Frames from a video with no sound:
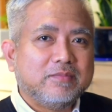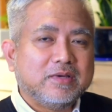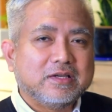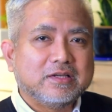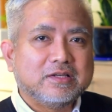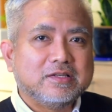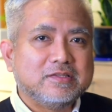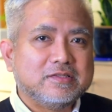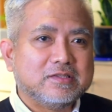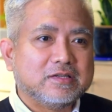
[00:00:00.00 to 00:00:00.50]

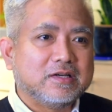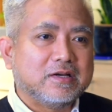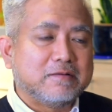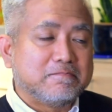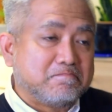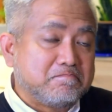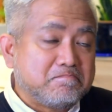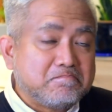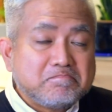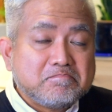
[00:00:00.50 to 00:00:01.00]
because
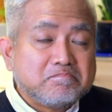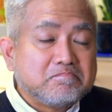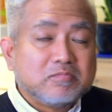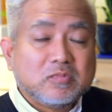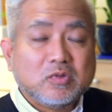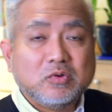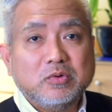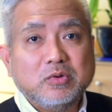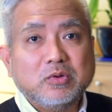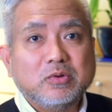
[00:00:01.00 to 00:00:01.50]

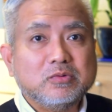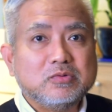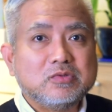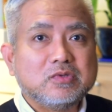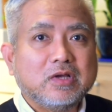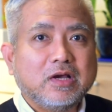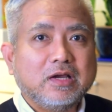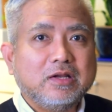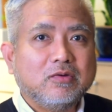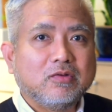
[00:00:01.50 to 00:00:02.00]
who
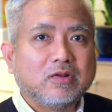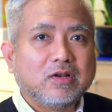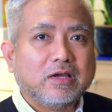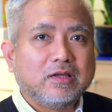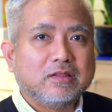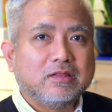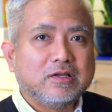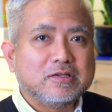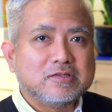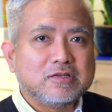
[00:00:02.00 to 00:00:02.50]
knows? I don't
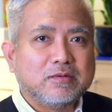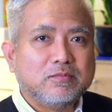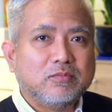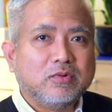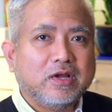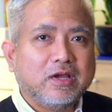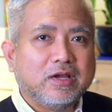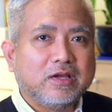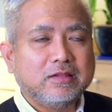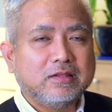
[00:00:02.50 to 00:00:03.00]
like things that
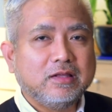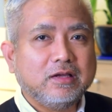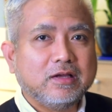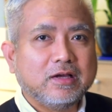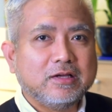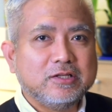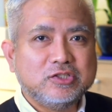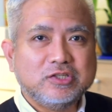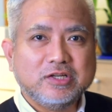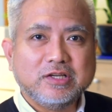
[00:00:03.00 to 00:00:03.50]
break. I think
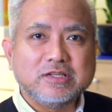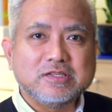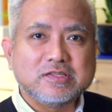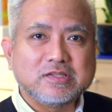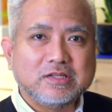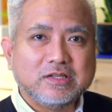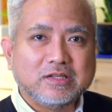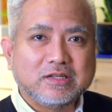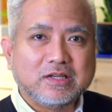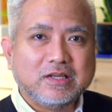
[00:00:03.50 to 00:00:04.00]
I
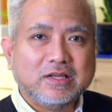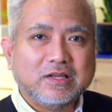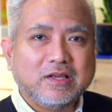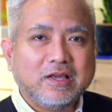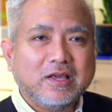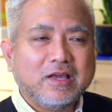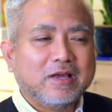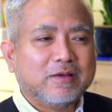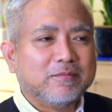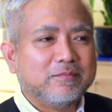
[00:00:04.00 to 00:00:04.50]
jinxed it
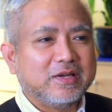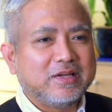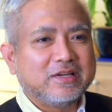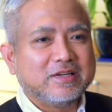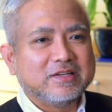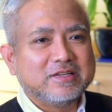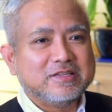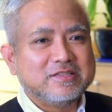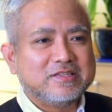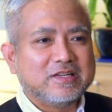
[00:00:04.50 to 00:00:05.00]

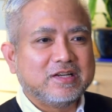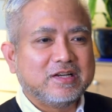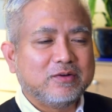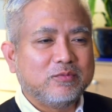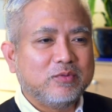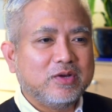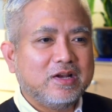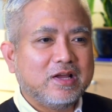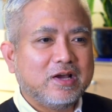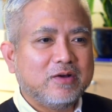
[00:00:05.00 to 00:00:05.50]
because
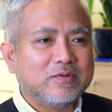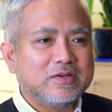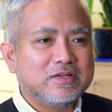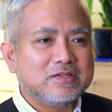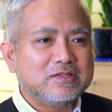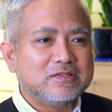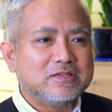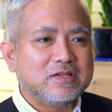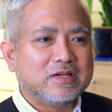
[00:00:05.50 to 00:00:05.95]
when I was